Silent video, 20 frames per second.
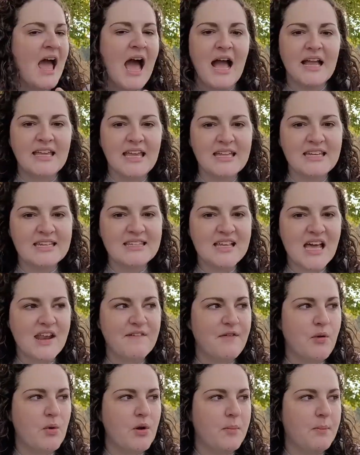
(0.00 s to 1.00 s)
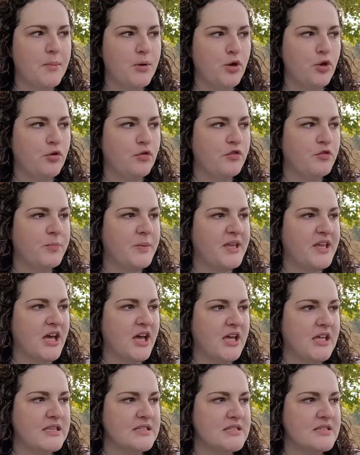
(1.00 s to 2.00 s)
I can't decide if I want to move
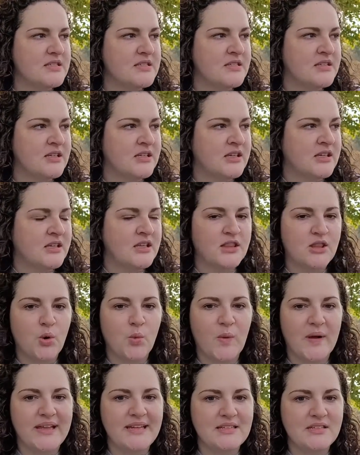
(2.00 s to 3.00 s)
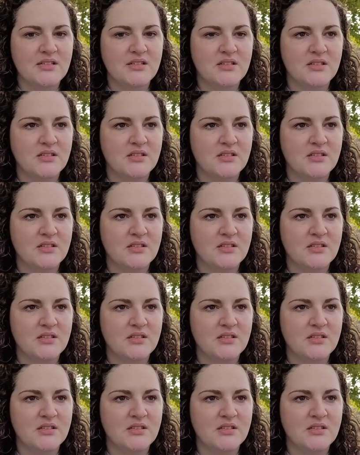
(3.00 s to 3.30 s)
because the wind.